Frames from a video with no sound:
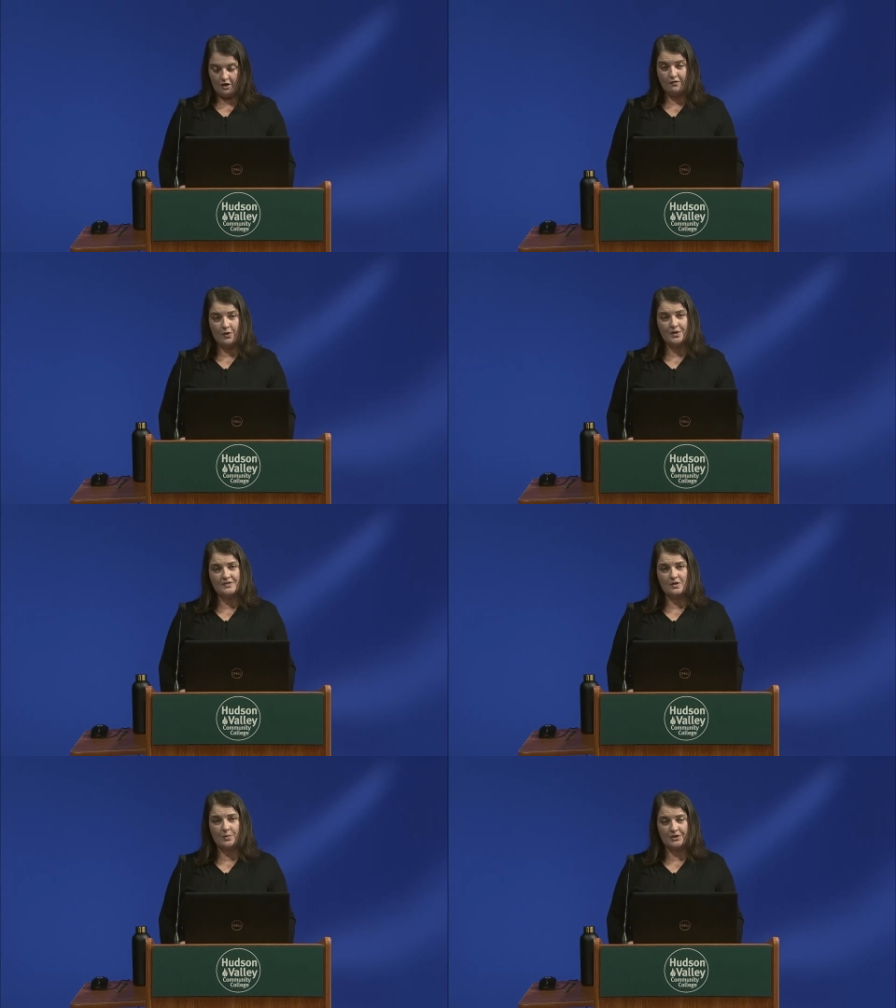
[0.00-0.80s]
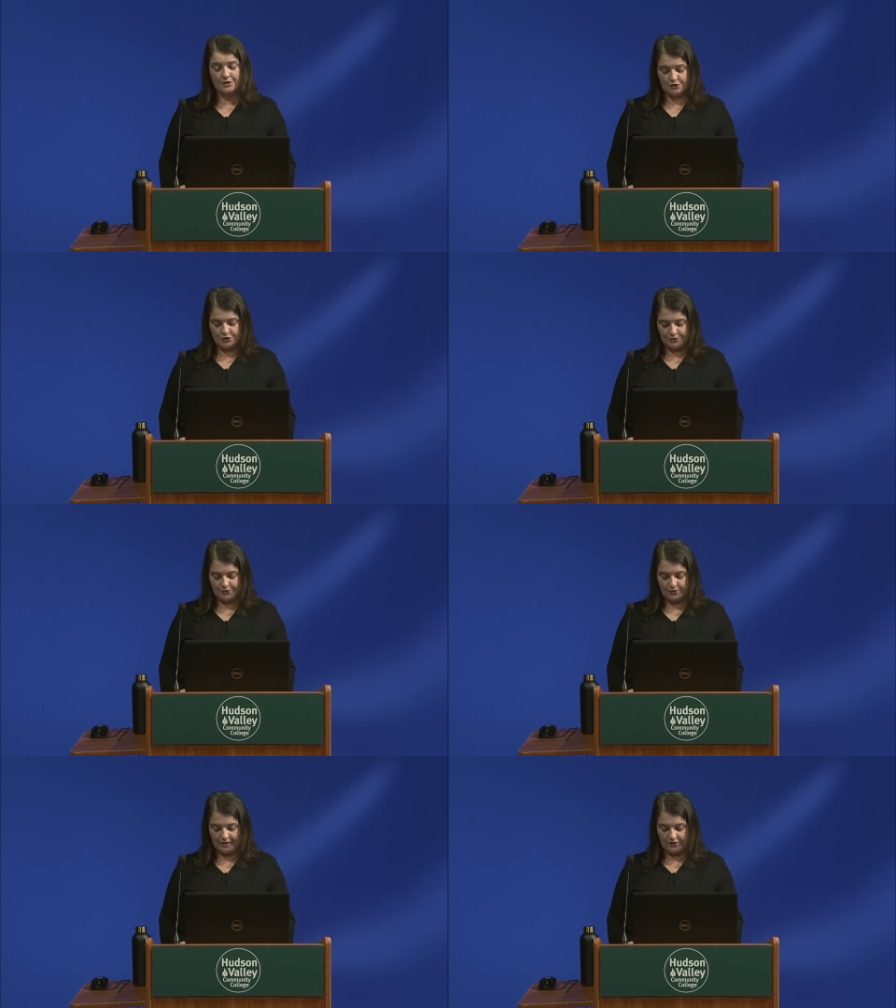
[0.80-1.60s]
focus on what their
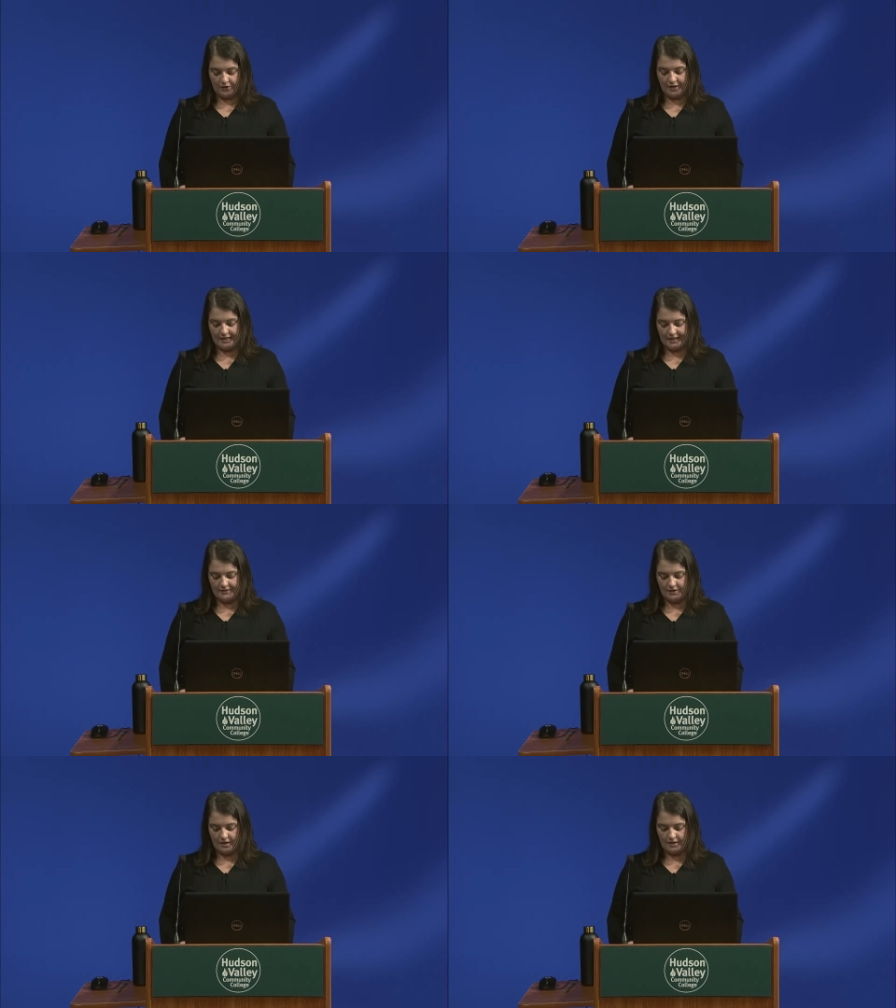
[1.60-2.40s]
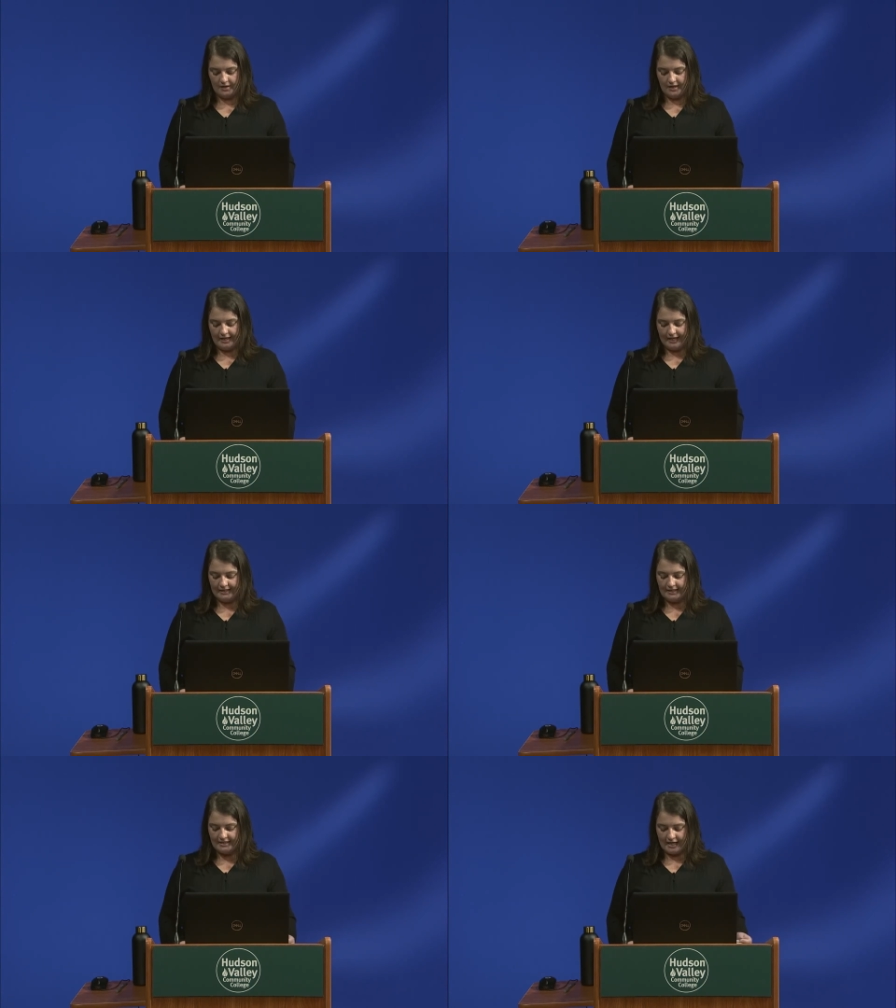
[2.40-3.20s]
true and current needs are, and
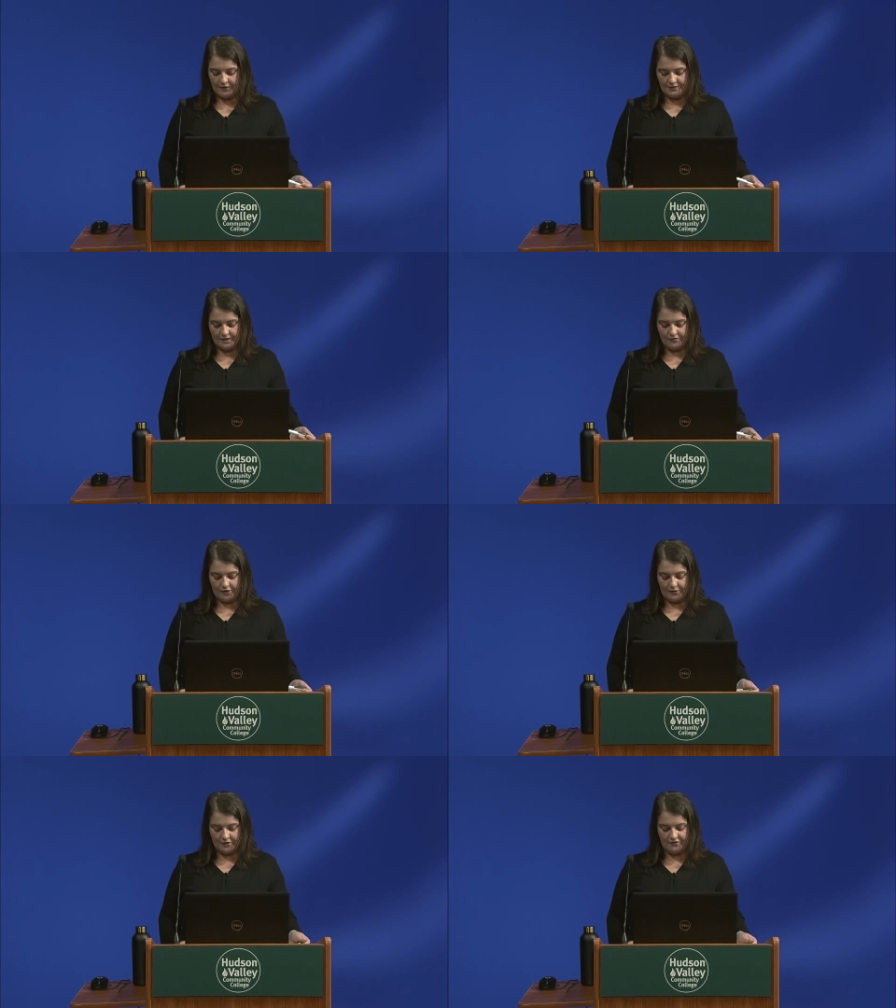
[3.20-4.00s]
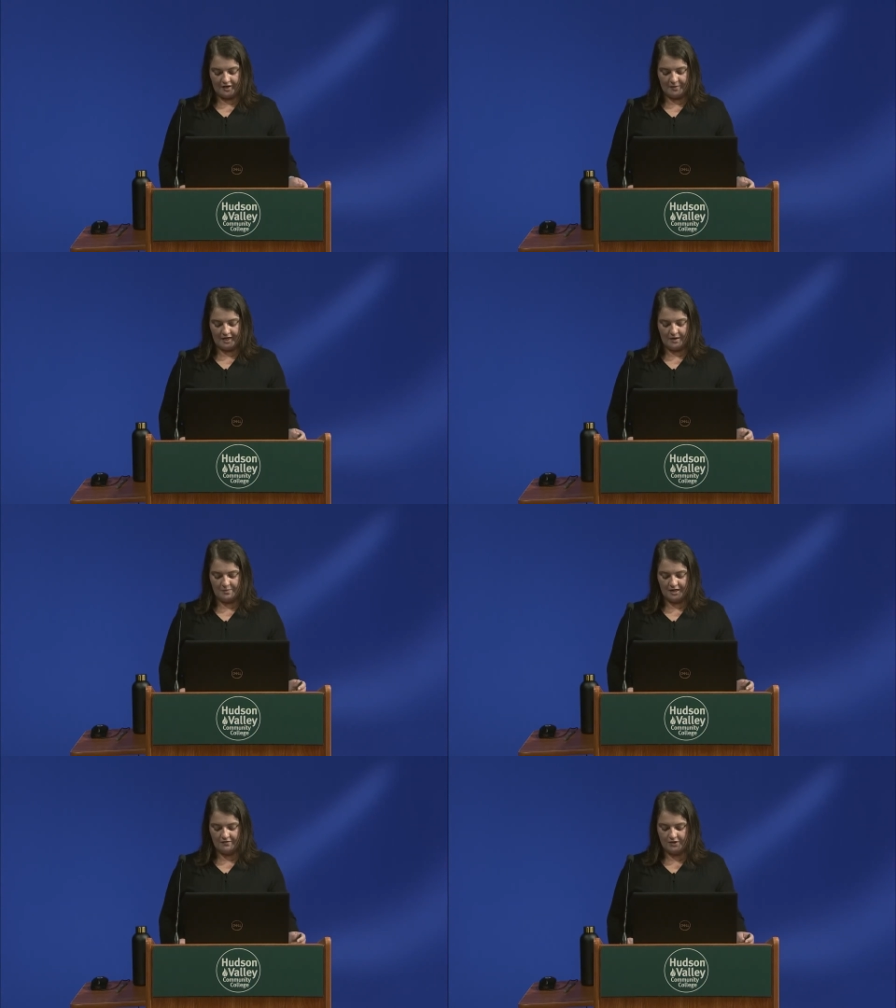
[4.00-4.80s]
let the house they've grown their family in
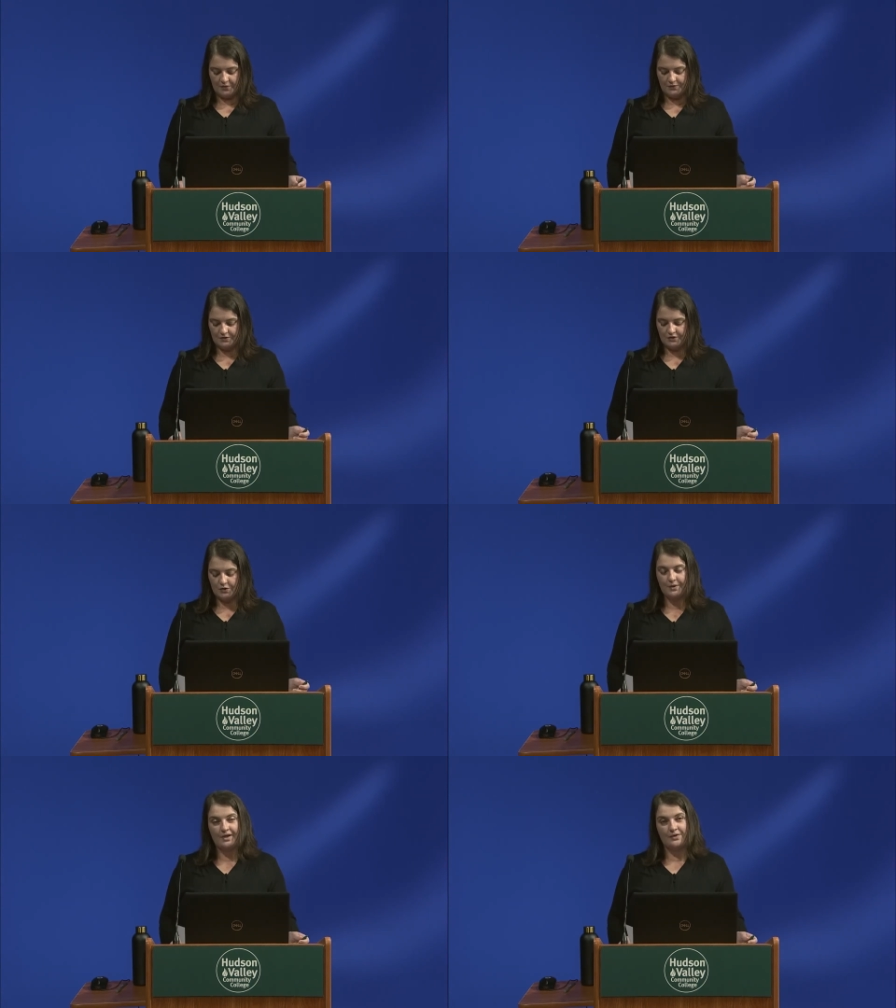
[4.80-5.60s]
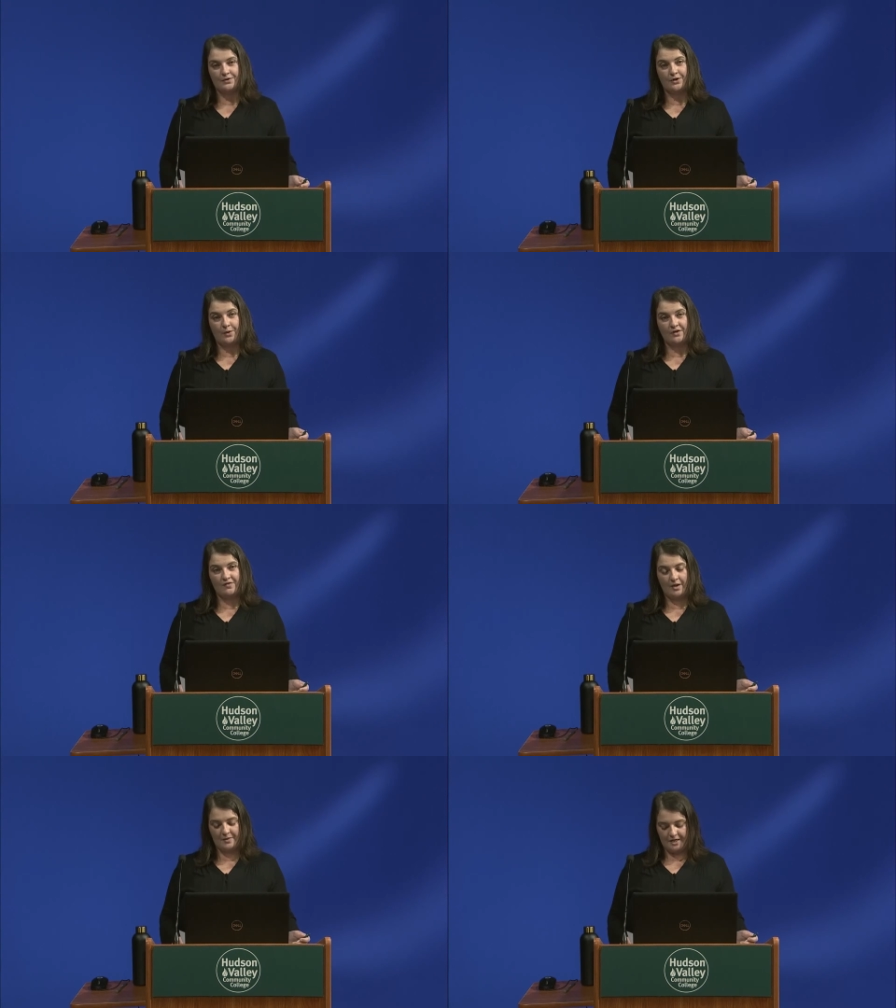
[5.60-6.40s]
be of use to another growing
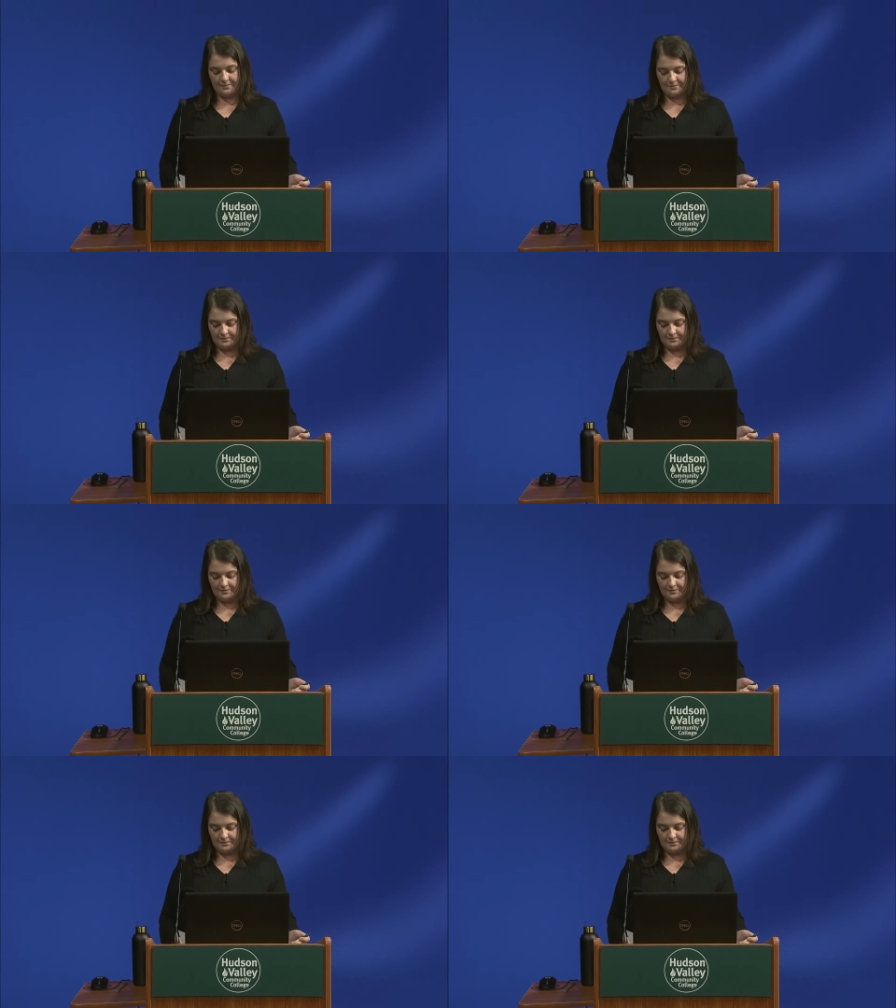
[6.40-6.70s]
family.